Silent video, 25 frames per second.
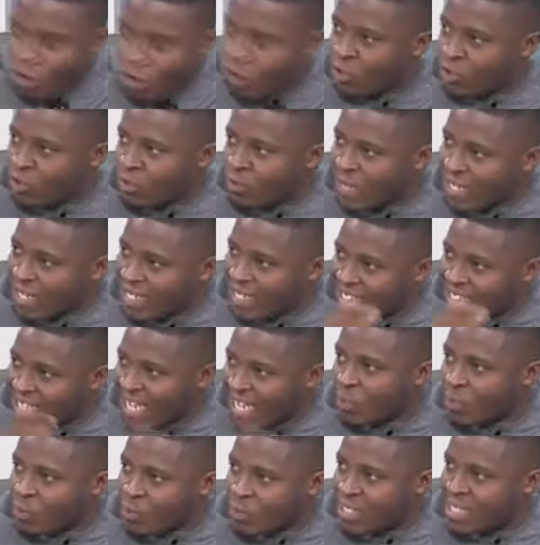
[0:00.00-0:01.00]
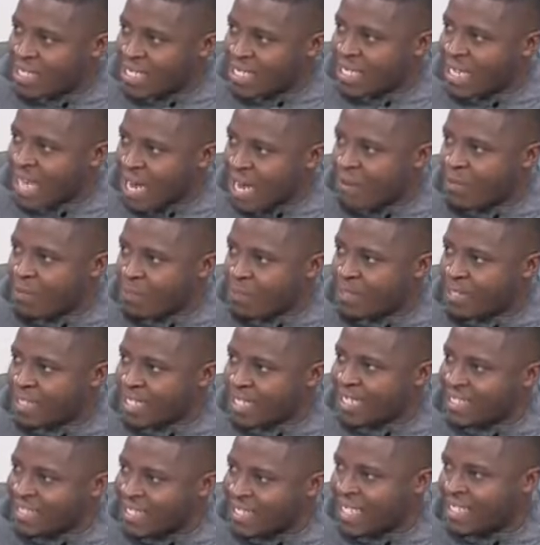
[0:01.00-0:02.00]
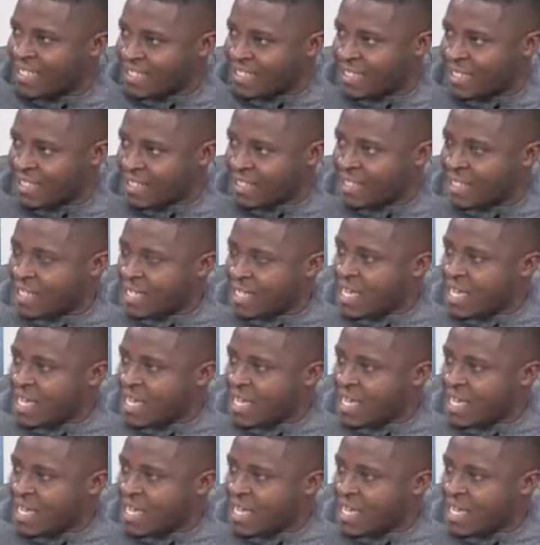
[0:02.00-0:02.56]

on when Sal was denied representation,